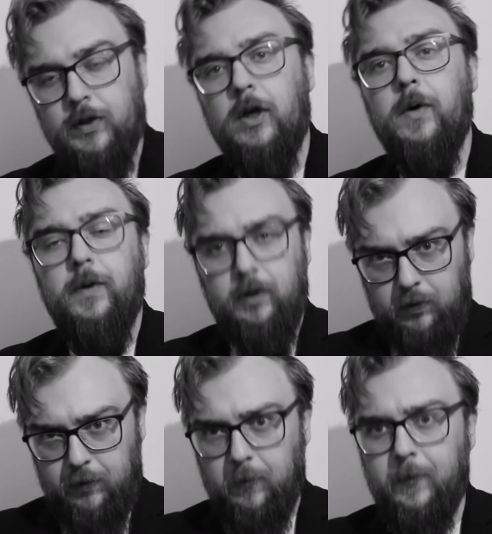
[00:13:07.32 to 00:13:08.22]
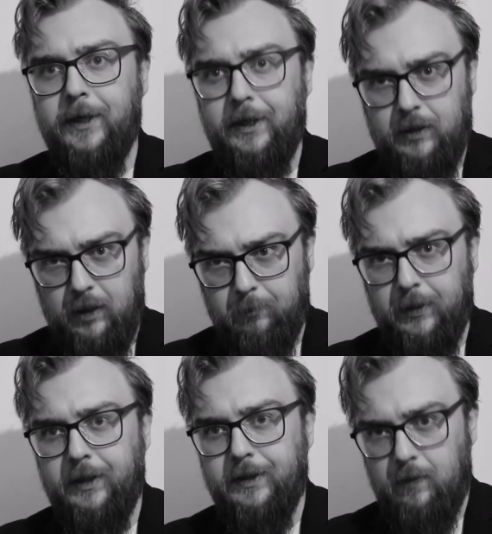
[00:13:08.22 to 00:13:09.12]
So, nodding away
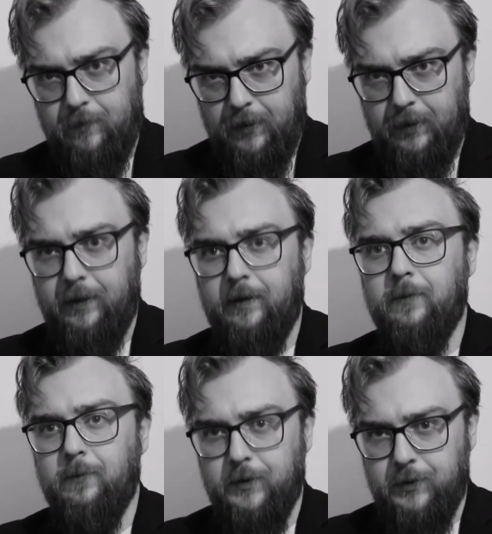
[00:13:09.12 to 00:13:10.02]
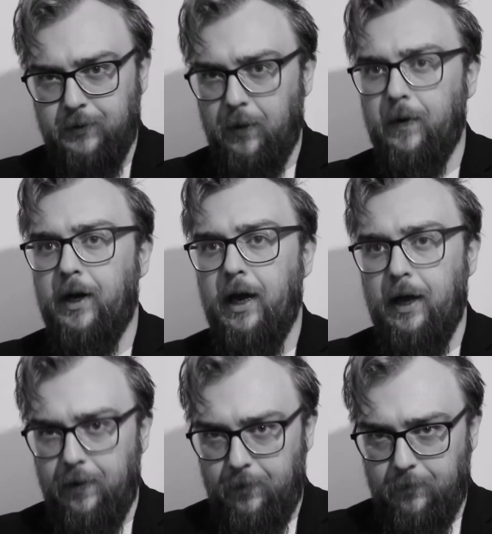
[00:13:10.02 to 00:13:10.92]
dumbly as if I was
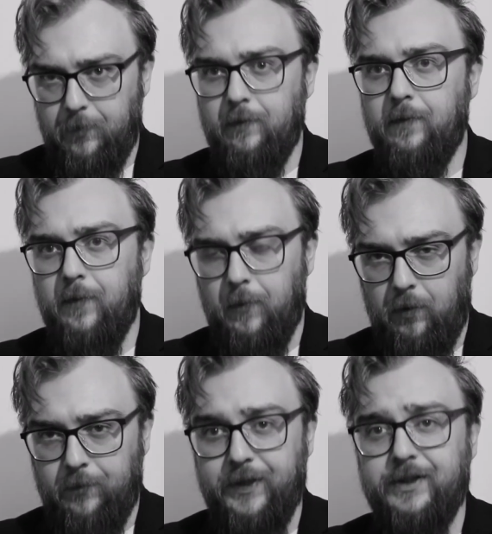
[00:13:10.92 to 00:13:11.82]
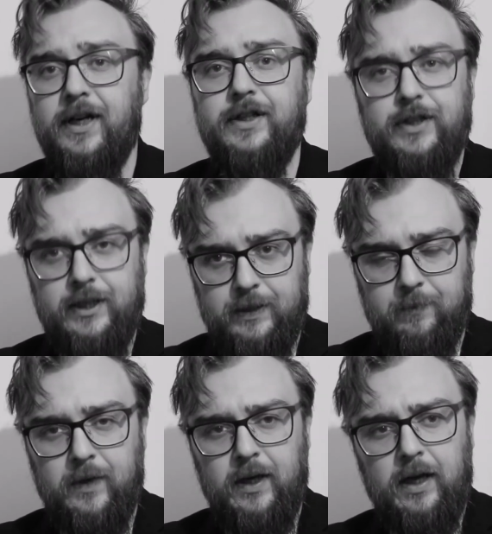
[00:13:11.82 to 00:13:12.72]
okay with all of this, I said to
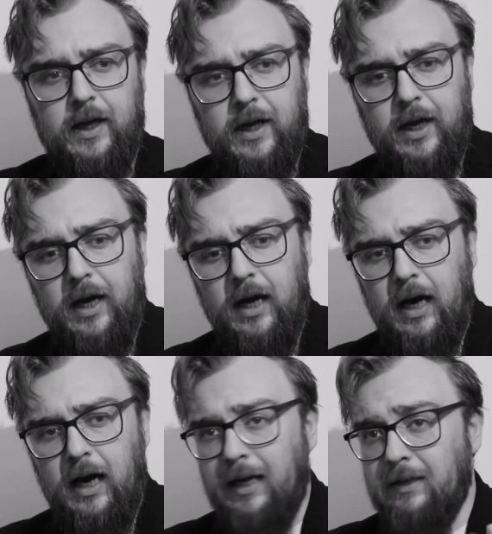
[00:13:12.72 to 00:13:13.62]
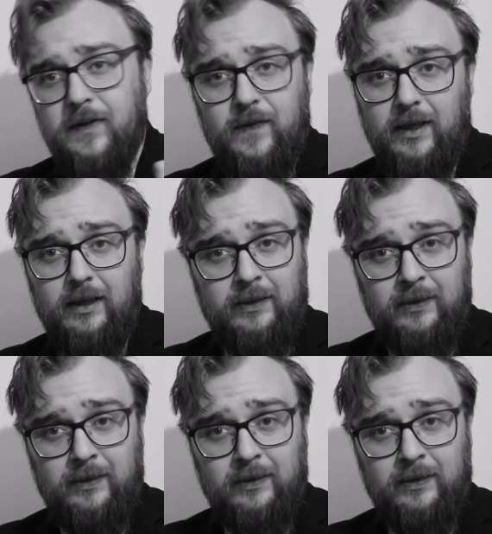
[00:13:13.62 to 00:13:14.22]
him, is there